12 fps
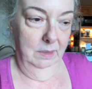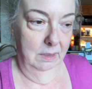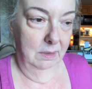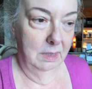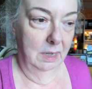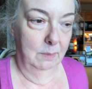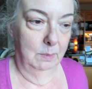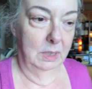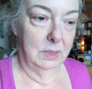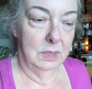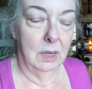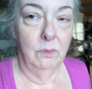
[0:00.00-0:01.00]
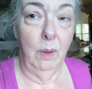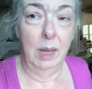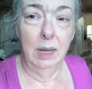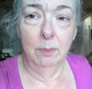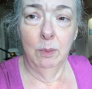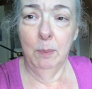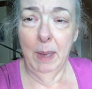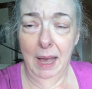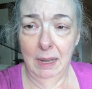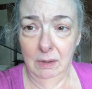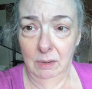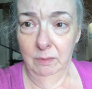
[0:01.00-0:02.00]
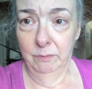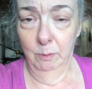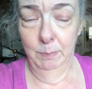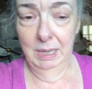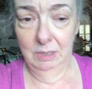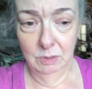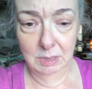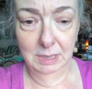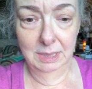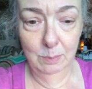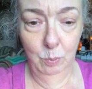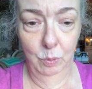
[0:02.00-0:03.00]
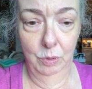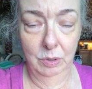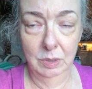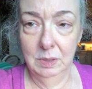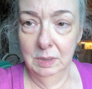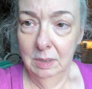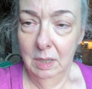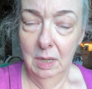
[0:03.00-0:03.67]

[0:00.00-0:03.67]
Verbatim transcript: then I'm gonna start writing up the pattern for patrons and supporters